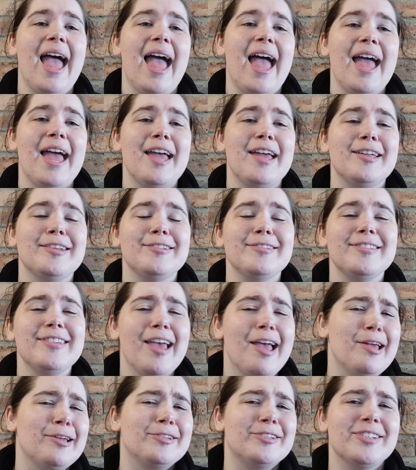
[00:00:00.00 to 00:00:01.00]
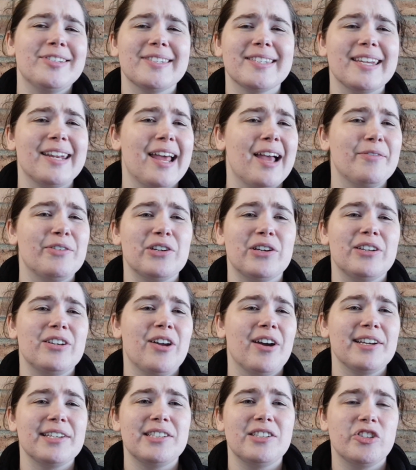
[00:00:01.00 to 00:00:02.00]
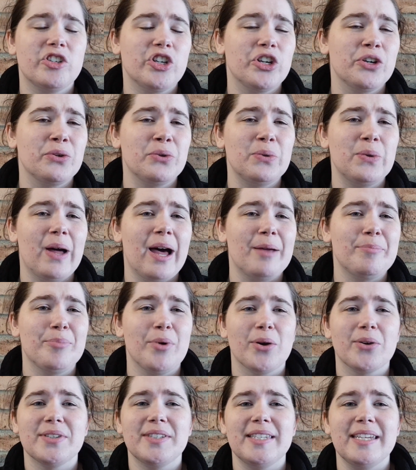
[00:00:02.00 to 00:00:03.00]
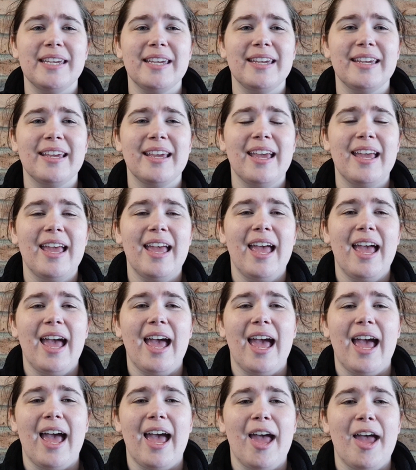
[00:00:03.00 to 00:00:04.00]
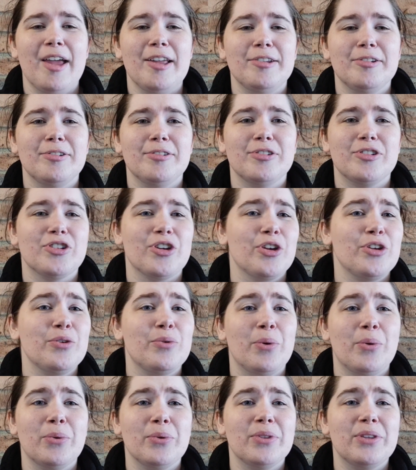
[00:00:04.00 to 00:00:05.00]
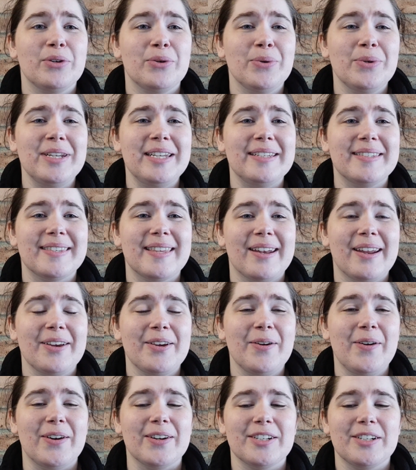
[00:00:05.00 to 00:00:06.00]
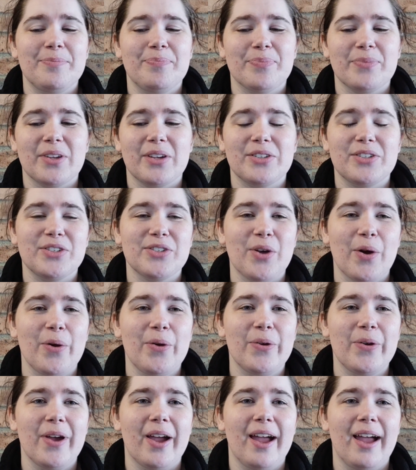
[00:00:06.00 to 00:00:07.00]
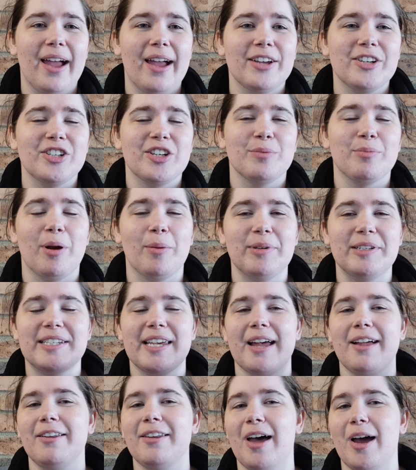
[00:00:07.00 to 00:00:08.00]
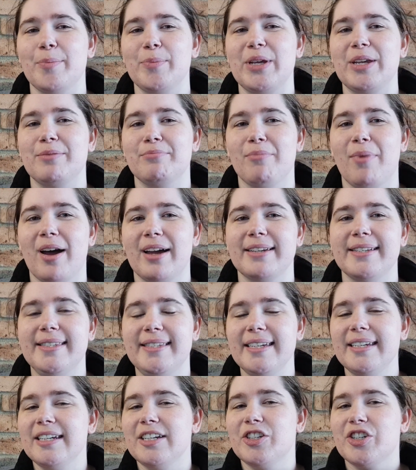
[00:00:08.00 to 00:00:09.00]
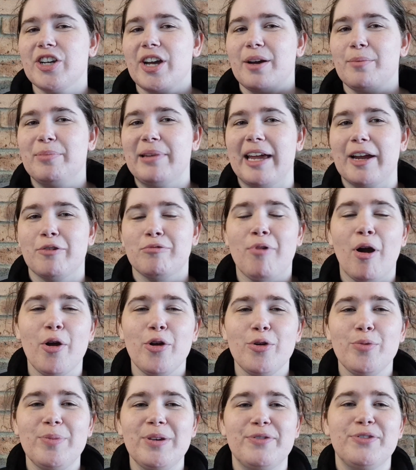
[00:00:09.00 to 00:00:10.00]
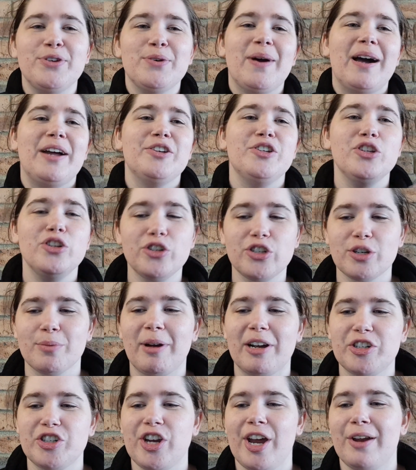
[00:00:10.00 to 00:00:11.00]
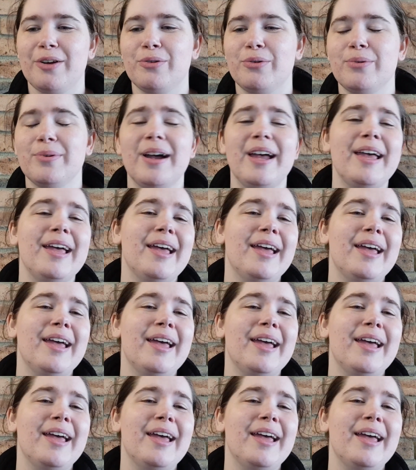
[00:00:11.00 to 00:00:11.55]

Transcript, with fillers: and yeah, just going to have a nice chill unboxing and show you all the goodies that I got. So as you can probably tell, I'm in my signature black robe. If you are new to my channel,